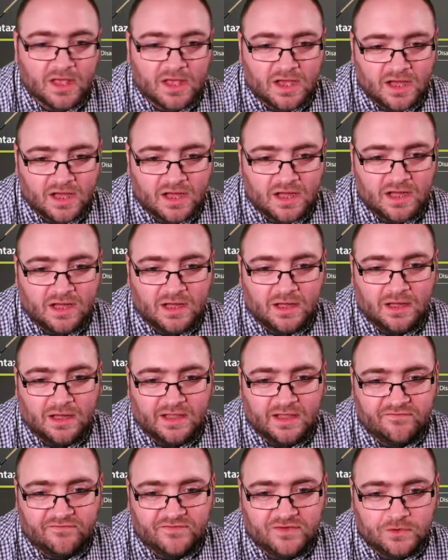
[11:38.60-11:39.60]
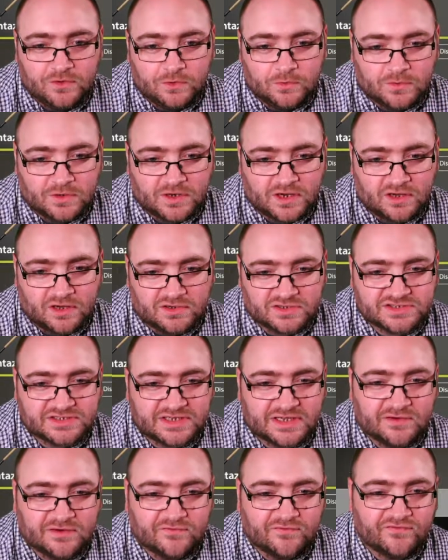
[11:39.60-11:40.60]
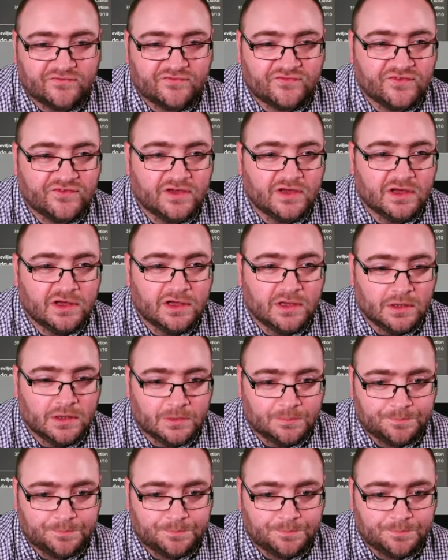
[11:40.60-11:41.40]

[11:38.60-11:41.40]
If you cast out the